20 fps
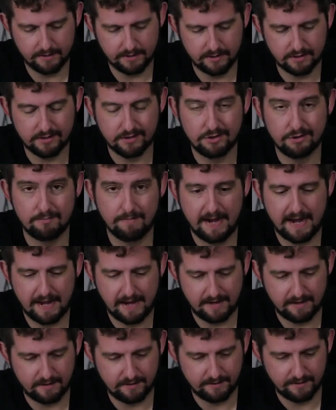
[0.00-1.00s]
just too
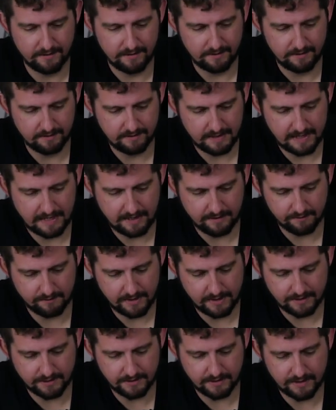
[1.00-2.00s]
bad on the outer
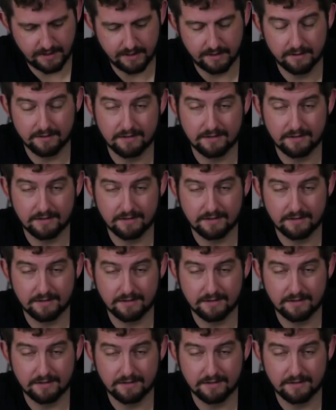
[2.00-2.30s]
edges here,